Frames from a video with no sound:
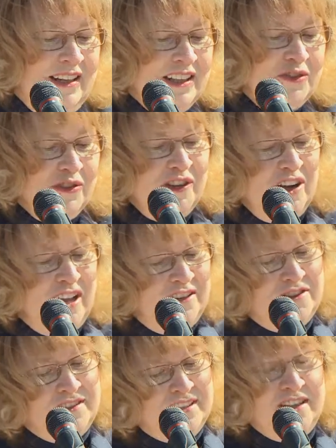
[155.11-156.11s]
Nick
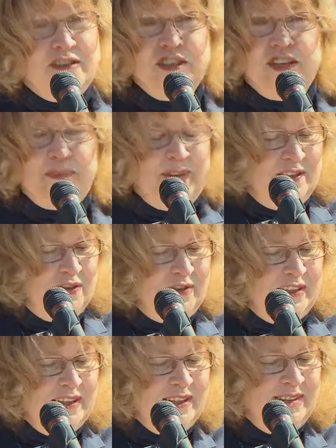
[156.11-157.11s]
Troiano's leadership
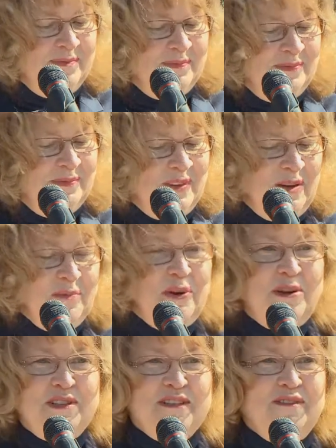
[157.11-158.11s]
interest
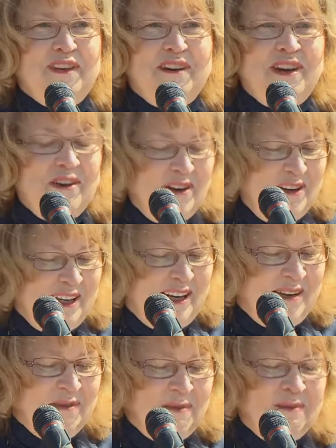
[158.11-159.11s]
emerged very
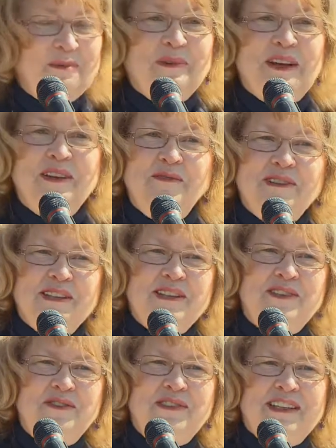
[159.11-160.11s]
early while he was a
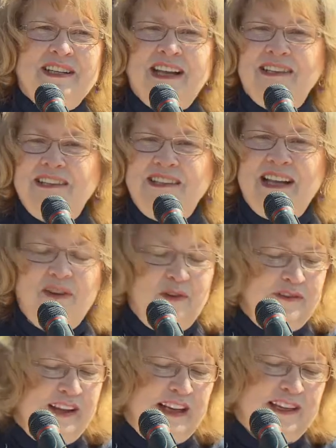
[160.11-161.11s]
student at the
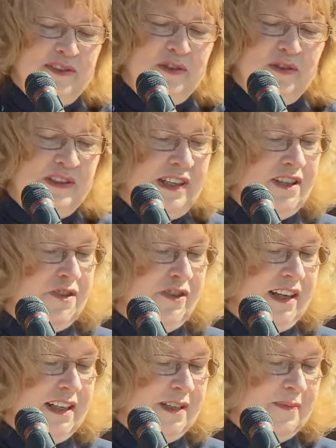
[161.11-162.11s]
Delaware Valley School
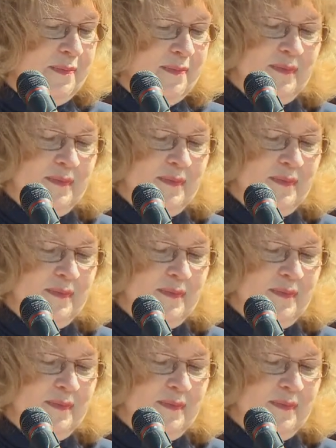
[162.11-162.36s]
District.